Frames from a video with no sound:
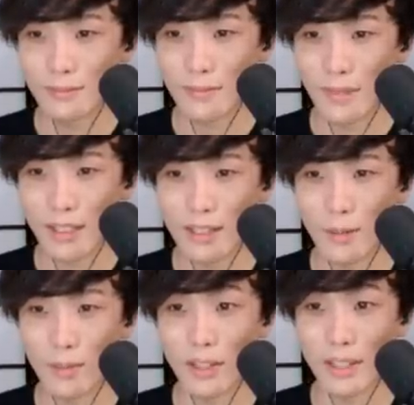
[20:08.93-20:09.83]
That's
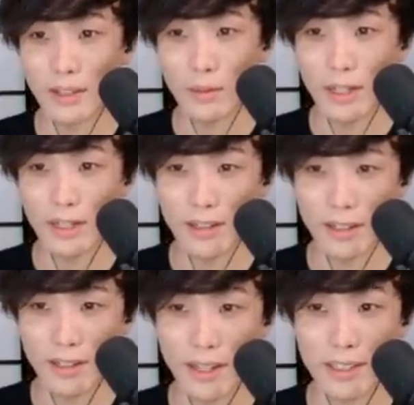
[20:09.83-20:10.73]
completely real? Are
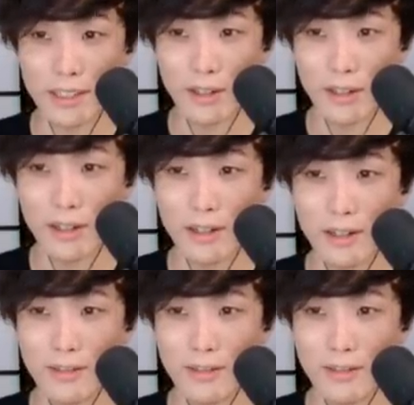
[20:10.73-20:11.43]
you guys sure?